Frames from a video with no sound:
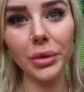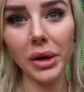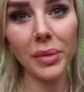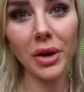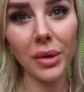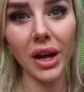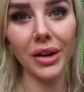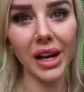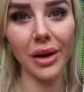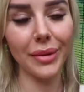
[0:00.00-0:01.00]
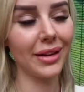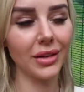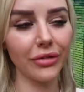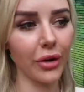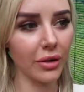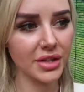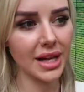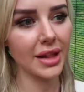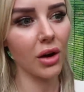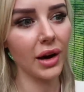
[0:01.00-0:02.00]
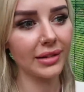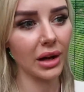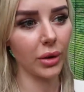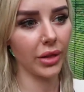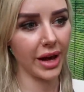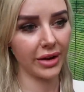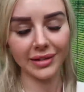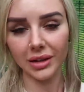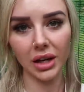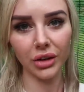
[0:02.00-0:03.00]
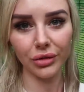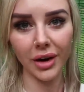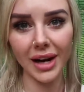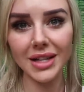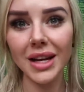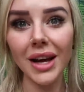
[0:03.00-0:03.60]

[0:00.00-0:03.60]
So I'd have been on my own anyway, so I thought I'll just let the guys go on there as the last ride.